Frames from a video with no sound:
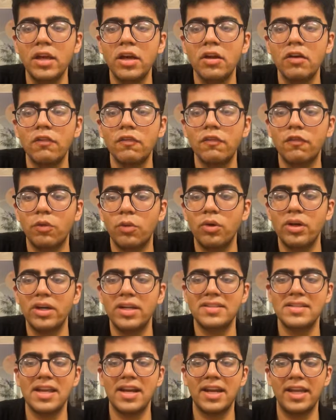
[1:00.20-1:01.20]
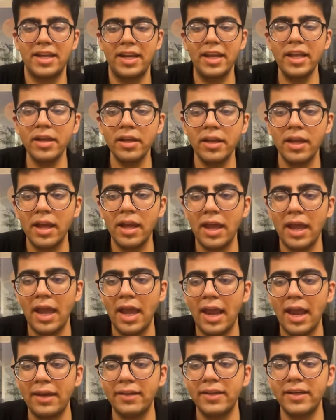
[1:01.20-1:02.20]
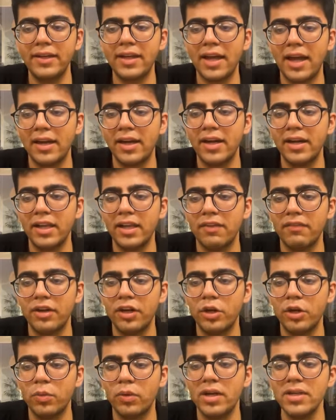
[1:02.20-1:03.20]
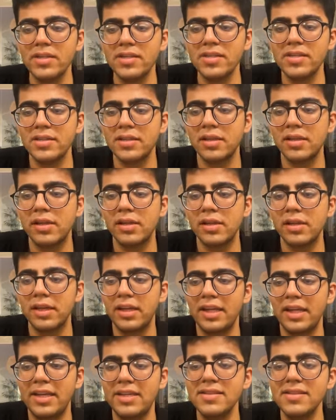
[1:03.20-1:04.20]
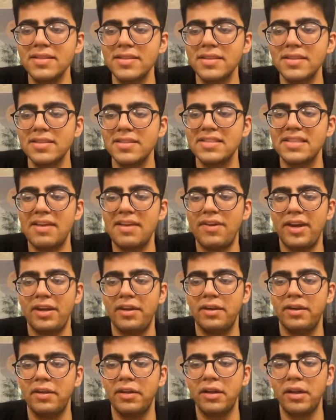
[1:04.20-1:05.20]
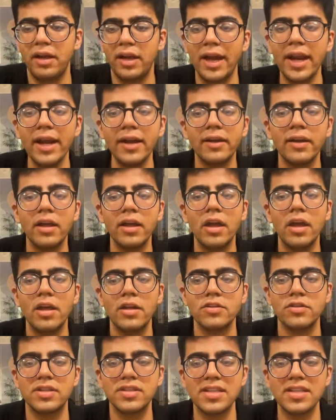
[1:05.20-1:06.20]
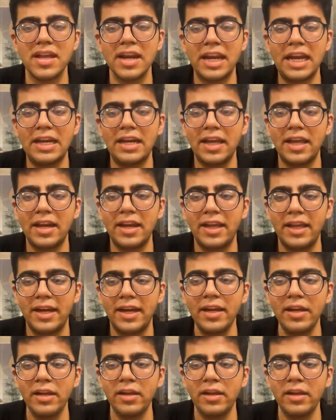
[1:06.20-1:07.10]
4 is our array and the target given to us is 7, correct? So this is our entire array.